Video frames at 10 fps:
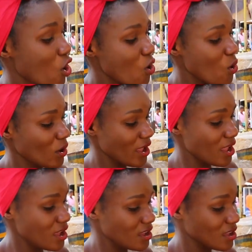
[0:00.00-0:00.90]
Oh,
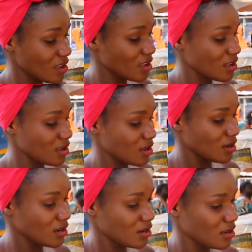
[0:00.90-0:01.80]
okay.
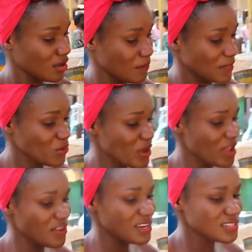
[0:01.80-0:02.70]
But where
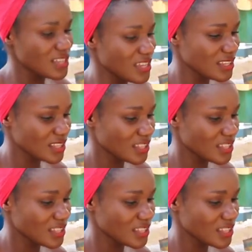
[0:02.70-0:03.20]
your friend is saying?